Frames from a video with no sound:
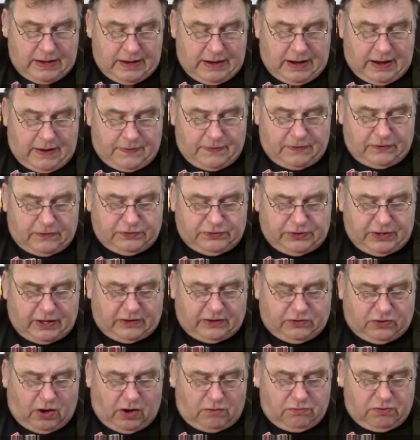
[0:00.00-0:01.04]
In the
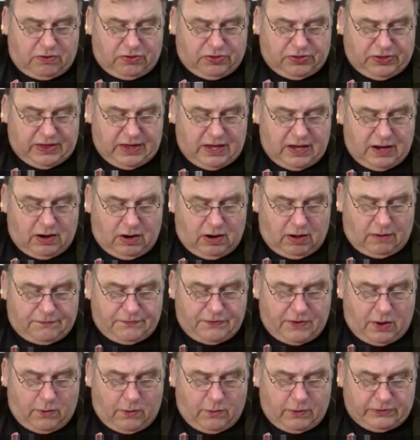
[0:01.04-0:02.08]
600th year of
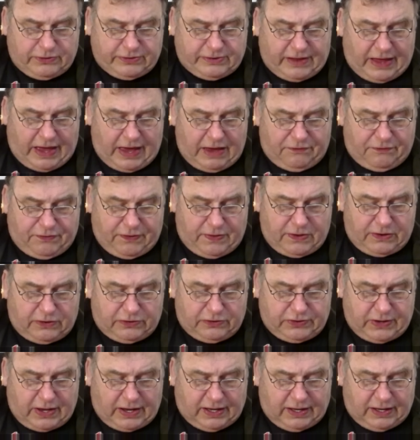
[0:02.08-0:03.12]
Noah's life, in the
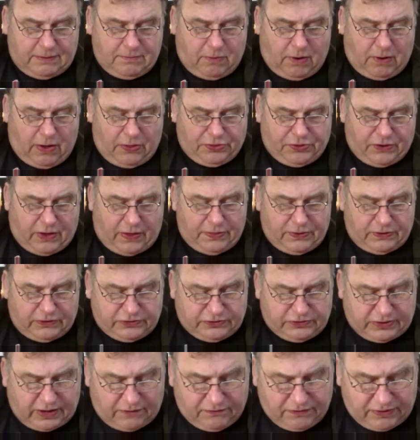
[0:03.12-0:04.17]
second month, on the
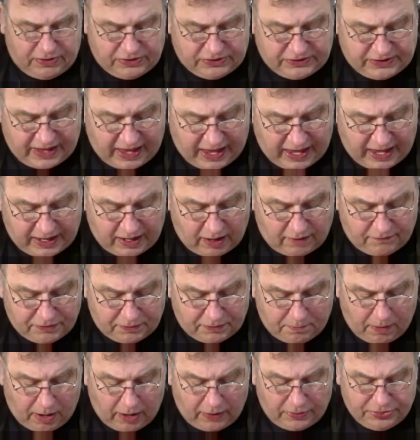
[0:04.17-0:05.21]
seventh day of the
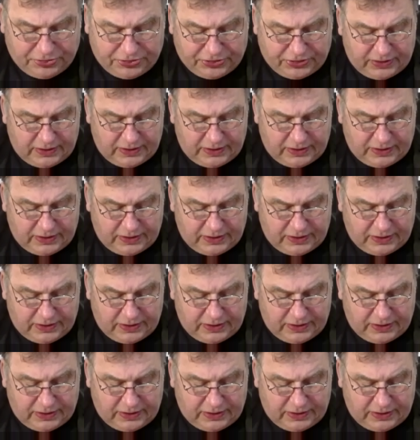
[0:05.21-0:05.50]
month,